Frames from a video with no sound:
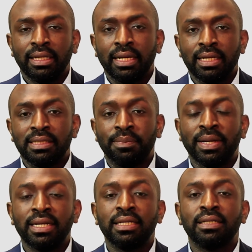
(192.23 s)
And
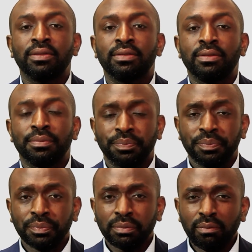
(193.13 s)
depending on
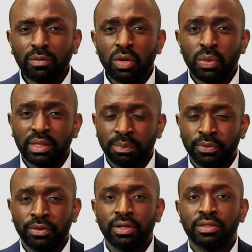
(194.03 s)
what the
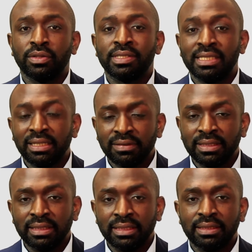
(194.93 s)
product or
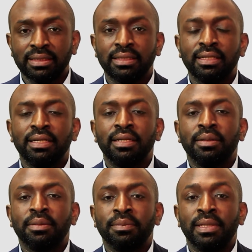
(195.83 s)
service is,
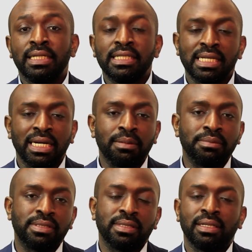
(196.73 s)
many
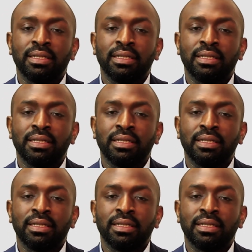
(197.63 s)
times